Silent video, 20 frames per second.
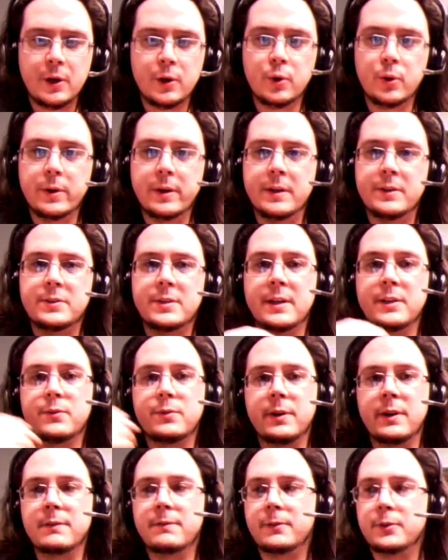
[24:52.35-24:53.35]
who has
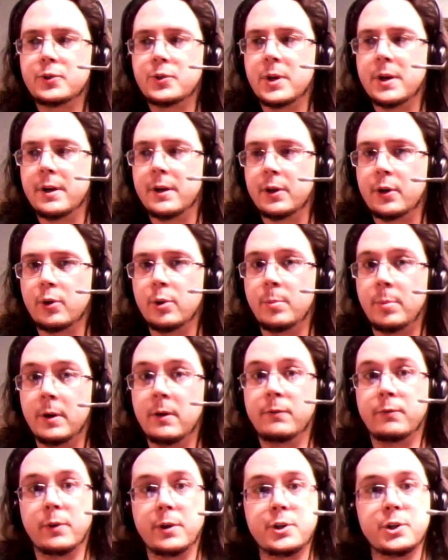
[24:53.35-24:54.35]
inf infiltrated a group
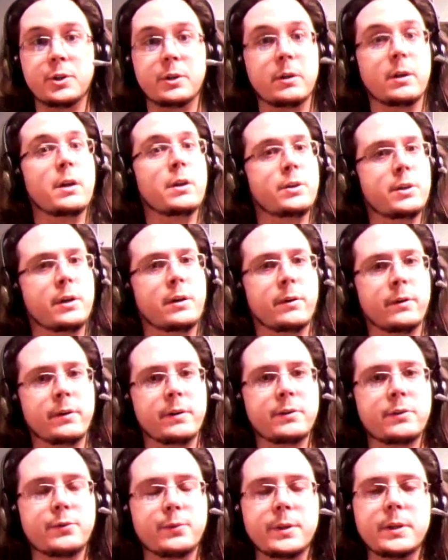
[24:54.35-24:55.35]
of Russian
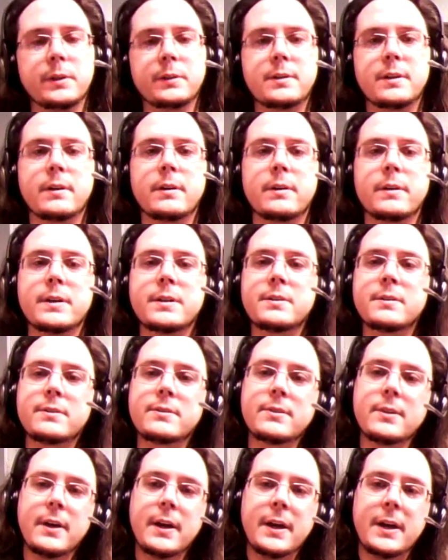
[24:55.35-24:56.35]
terrorists, real
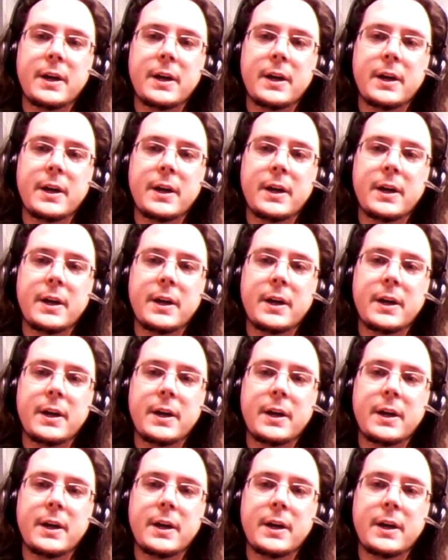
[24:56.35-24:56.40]
terrorists,